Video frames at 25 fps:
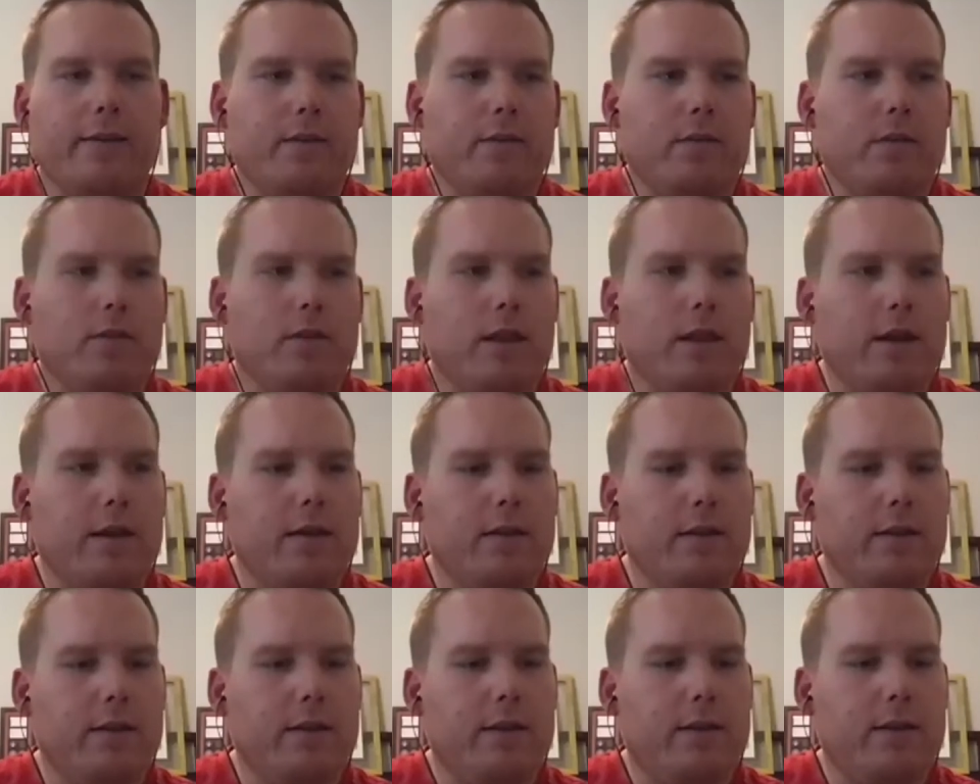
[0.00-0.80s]

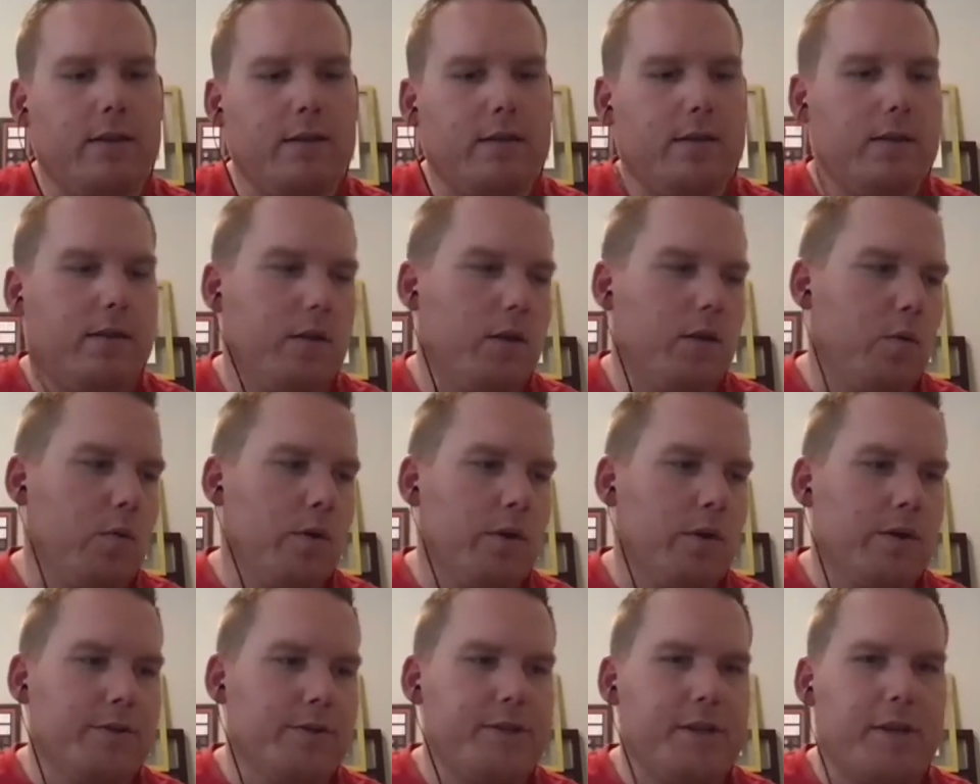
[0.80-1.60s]
luckily,
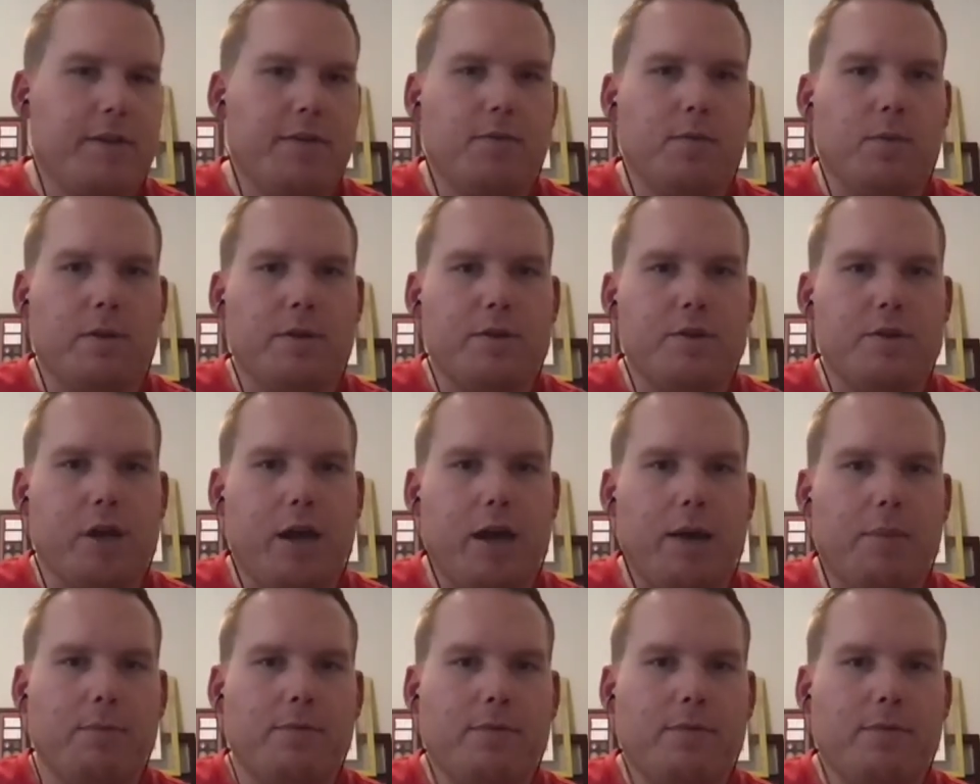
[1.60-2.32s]
we're a G Suite shop,